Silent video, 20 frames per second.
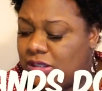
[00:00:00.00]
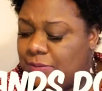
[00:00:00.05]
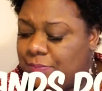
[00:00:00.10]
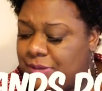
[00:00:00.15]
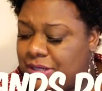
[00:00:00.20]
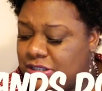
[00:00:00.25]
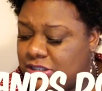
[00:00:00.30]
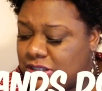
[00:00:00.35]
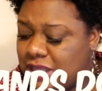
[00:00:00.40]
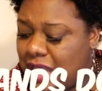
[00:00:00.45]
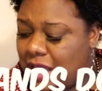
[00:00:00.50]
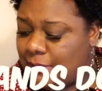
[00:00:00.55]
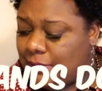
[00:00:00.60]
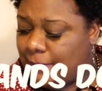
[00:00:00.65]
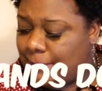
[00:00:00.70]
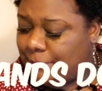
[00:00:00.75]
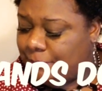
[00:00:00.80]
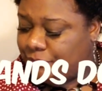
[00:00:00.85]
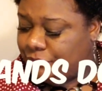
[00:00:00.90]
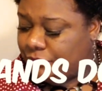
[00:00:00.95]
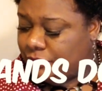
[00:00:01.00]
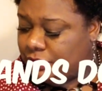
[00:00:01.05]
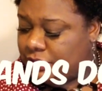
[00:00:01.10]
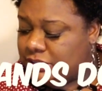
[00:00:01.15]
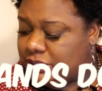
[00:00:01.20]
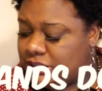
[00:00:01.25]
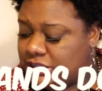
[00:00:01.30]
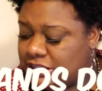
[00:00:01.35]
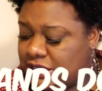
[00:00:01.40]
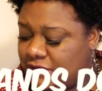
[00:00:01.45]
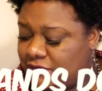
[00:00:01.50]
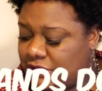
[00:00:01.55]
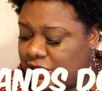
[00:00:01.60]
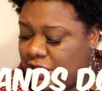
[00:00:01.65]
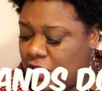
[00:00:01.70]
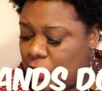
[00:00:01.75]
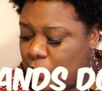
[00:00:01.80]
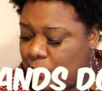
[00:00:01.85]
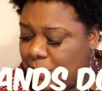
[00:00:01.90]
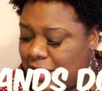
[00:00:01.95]
the peach cobbler, this is
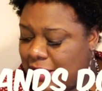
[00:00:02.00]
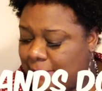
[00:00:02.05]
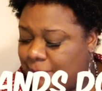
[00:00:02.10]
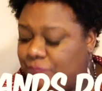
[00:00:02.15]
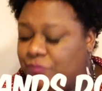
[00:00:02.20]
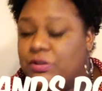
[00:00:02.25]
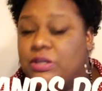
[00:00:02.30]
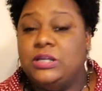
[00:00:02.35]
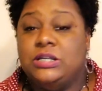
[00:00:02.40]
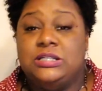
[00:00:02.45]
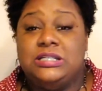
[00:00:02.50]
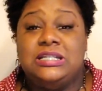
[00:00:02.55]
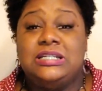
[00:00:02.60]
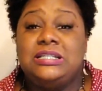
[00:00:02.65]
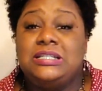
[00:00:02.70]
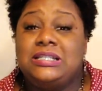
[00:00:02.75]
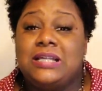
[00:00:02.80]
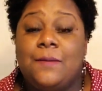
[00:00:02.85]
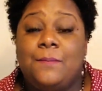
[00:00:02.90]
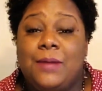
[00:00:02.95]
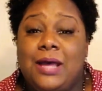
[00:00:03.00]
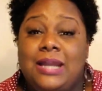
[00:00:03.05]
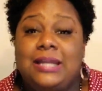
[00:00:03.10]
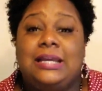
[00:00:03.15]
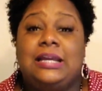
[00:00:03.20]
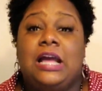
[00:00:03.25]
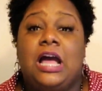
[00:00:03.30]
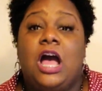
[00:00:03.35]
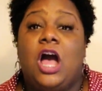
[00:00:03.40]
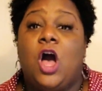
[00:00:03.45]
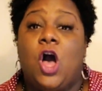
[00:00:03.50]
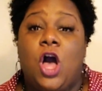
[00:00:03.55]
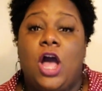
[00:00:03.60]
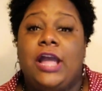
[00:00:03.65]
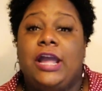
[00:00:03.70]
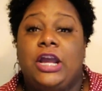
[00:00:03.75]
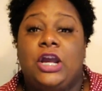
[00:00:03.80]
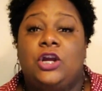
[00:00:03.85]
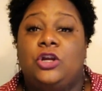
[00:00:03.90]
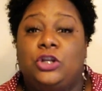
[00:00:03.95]
definitely homemade. This is somebody
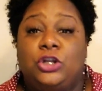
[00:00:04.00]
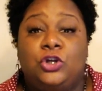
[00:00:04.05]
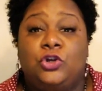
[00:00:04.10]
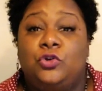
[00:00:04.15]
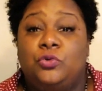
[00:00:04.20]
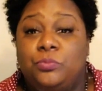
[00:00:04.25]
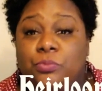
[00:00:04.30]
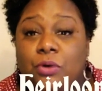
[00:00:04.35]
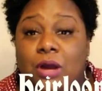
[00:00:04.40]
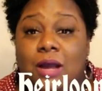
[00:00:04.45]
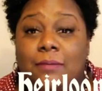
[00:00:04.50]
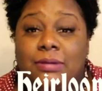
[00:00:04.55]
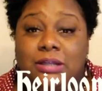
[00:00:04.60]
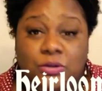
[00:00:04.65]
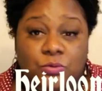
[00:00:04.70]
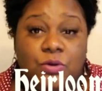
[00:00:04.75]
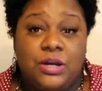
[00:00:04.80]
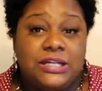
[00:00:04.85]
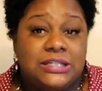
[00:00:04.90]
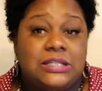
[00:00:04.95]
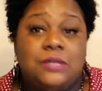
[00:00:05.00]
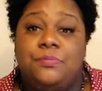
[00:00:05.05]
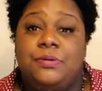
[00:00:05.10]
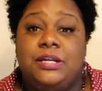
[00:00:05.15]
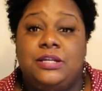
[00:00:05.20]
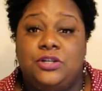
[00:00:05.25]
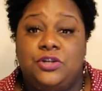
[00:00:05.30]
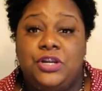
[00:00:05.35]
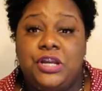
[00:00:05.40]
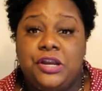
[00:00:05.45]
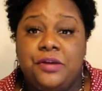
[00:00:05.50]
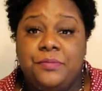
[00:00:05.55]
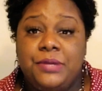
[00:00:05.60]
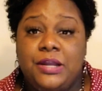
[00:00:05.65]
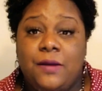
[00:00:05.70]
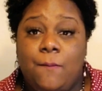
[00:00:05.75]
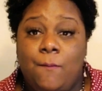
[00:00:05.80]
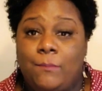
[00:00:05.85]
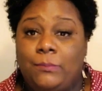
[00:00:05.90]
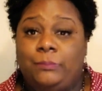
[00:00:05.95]
heirloom probably recipe. Do you hear
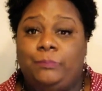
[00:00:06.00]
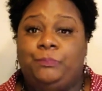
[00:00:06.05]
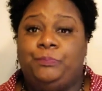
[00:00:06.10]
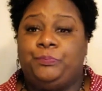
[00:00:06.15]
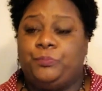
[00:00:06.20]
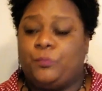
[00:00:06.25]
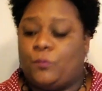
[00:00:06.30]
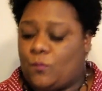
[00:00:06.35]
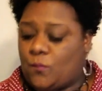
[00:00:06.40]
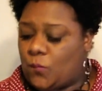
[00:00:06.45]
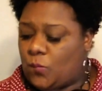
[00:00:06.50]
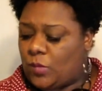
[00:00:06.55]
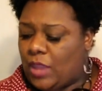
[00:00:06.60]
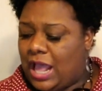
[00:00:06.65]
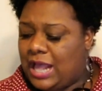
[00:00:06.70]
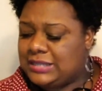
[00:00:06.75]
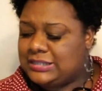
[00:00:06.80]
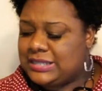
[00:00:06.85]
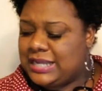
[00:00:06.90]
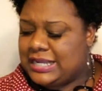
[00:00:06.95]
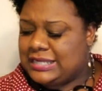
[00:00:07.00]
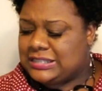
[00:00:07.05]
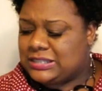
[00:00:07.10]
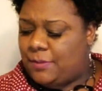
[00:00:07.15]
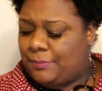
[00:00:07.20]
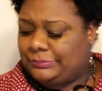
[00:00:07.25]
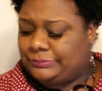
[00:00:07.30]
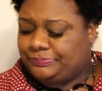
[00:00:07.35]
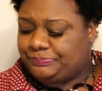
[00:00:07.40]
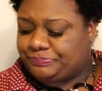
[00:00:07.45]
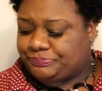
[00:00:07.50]
me? I taste